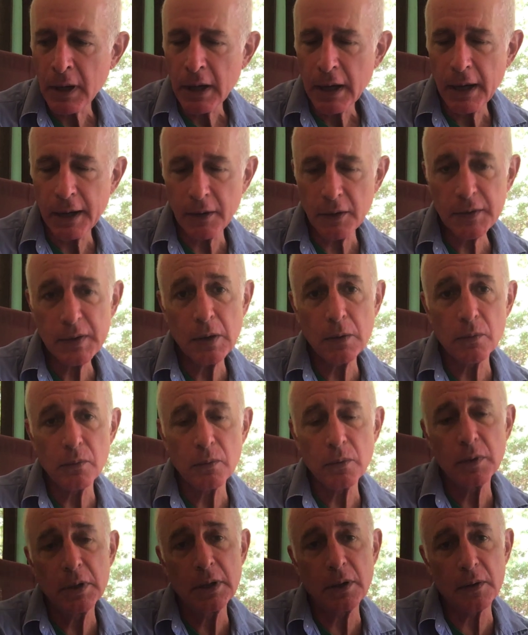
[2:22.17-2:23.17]
And also,
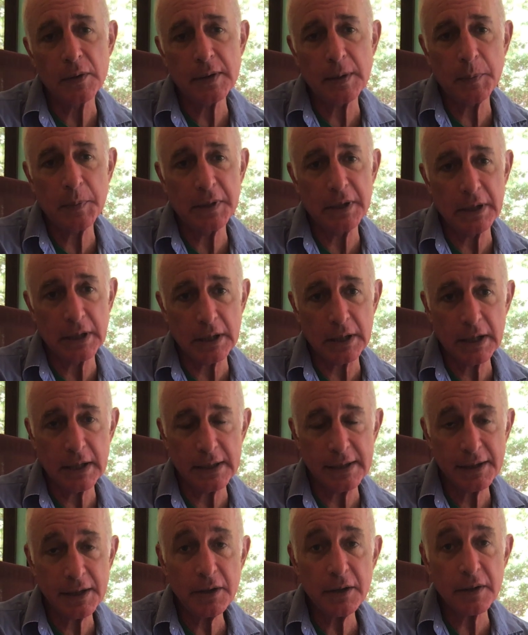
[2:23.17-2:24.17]
something to
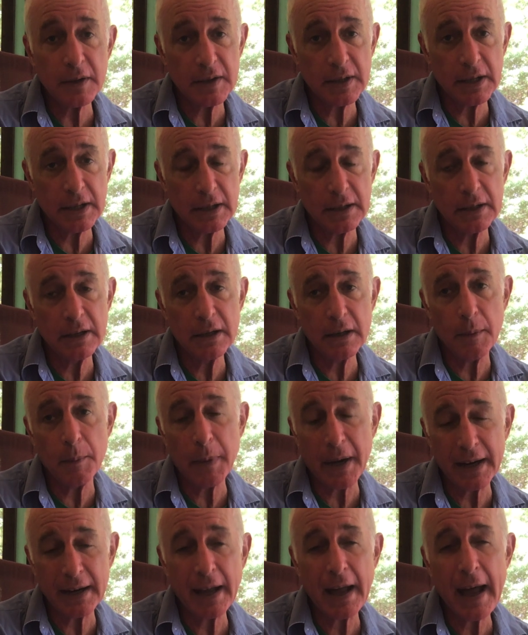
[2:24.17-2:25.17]
consider is that
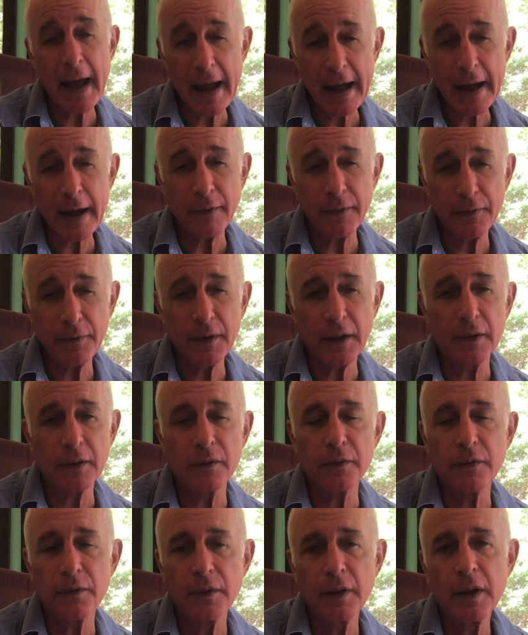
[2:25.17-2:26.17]
about half
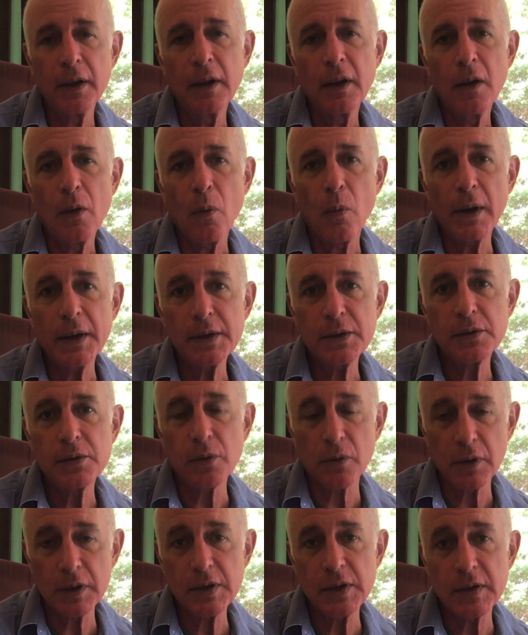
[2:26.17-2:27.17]
of West
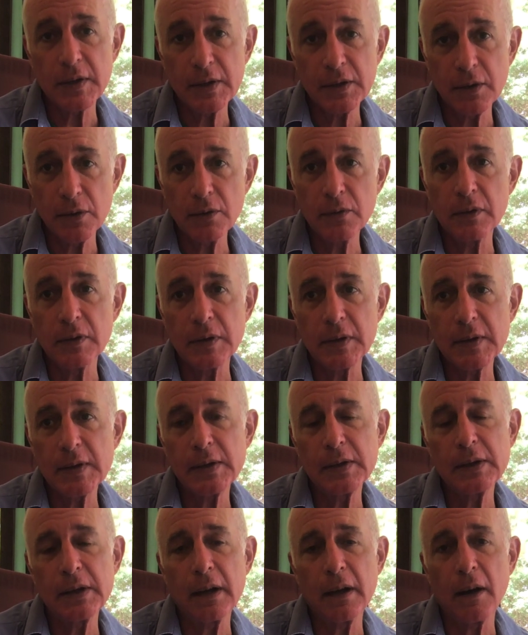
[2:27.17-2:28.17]
Georgia
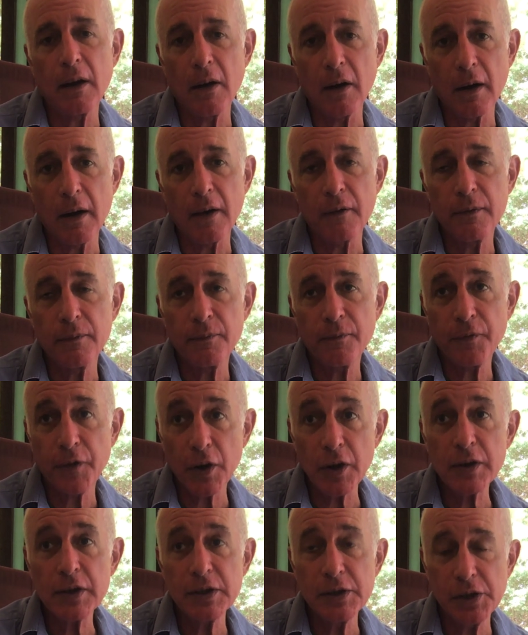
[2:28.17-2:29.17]
students are
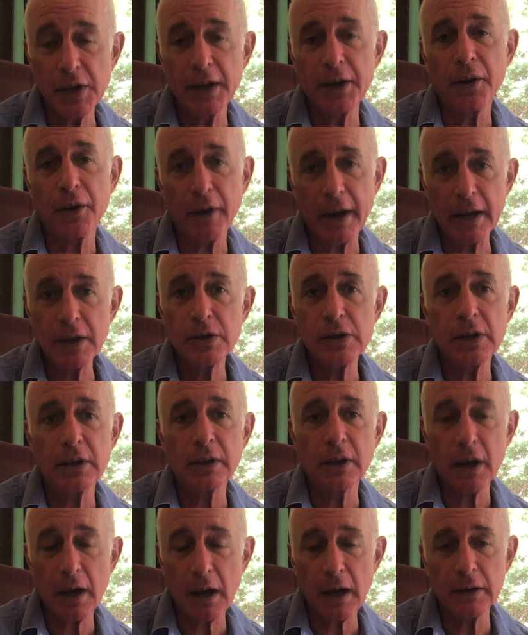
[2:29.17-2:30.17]

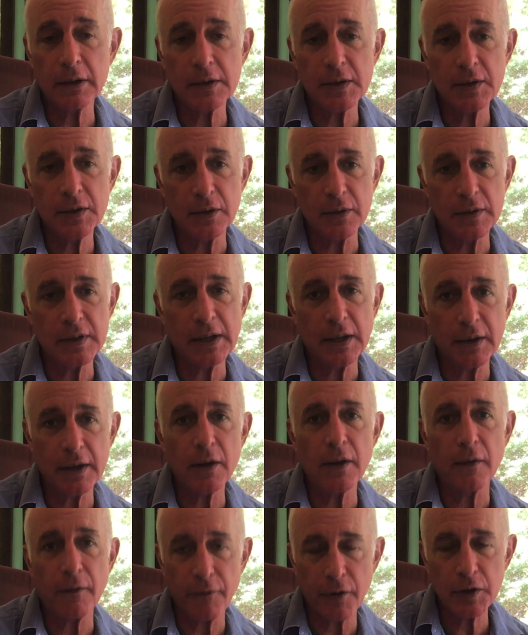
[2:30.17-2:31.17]
first-generation college students, that
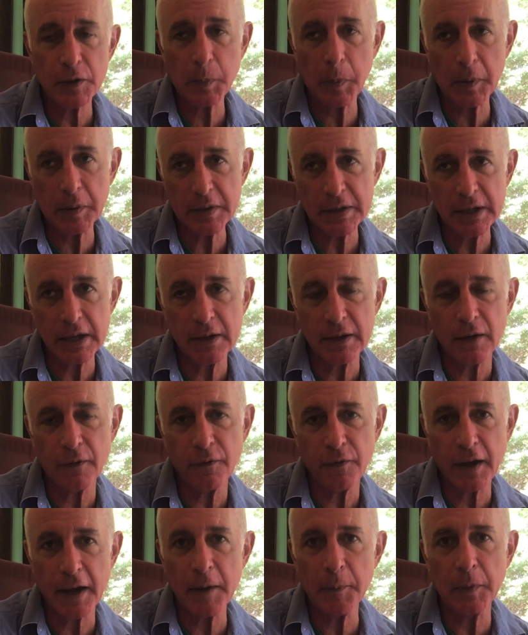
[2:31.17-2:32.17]
they're the first person in their
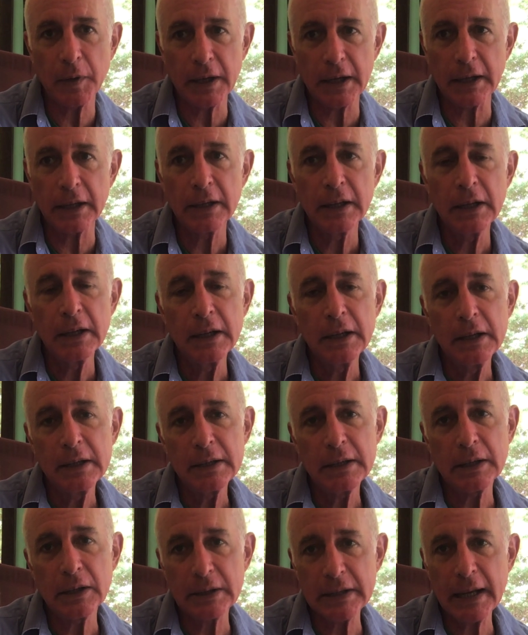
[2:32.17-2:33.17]
family
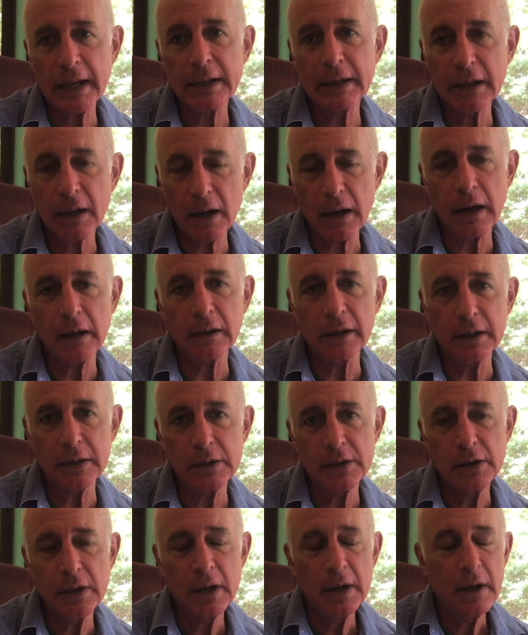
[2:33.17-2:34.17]
to attend
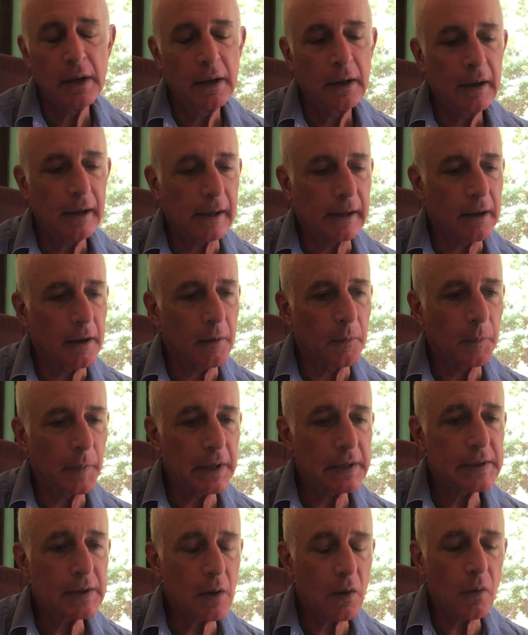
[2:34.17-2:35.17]
college.
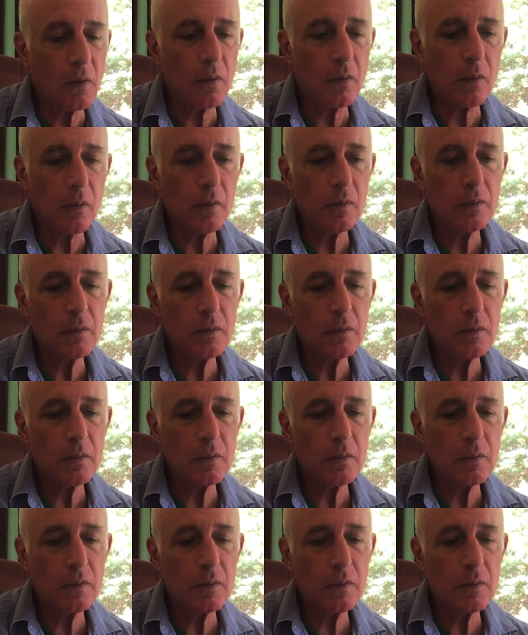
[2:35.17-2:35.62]
And so